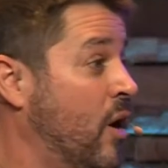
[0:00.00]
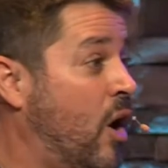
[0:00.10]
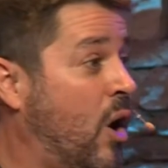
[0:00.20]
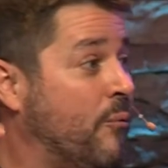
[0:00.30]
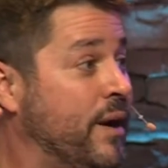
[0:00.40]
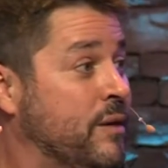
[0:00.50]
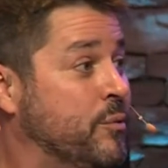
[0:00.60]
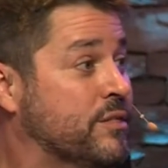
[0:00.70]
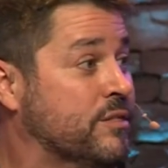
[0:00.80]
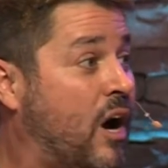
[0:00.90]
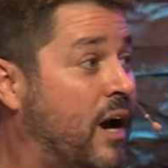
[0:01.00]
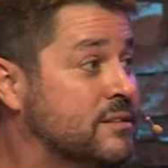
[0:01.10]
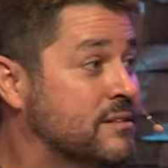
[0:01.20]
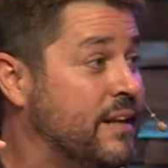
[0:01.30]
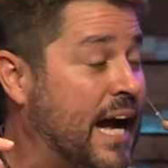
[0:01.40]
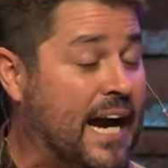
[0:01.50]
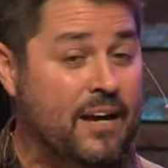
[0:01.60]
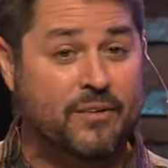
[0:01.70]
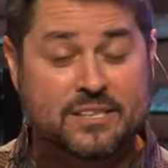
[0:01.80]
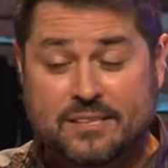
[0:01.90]
already with thoughts that
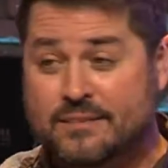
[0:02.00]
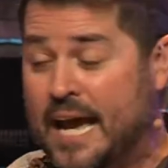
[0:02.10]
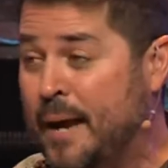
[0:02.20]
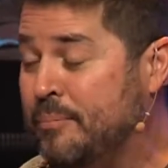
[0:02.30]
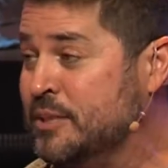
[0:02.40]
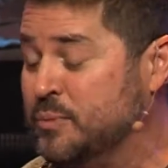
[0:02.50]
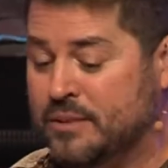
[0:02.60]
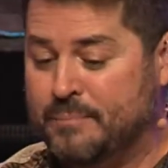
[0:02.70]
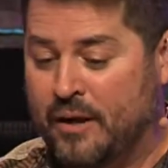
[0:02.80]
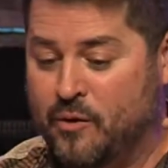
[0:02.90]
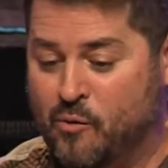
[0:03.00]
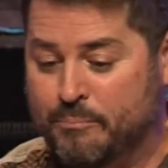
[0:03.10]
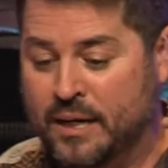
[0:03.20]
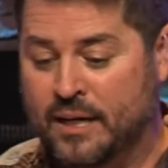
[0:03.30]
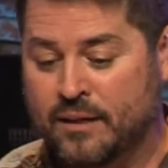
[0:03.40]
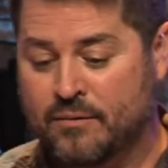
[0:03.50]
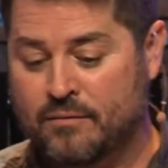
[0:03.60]
I've established within my own mind.